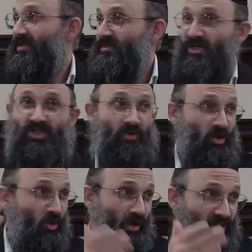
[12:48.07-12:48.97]
Especially when
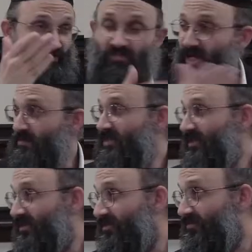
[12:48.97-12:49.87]
you're going in from Shabbos to
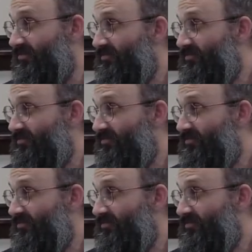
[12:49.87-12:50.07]
Yontif.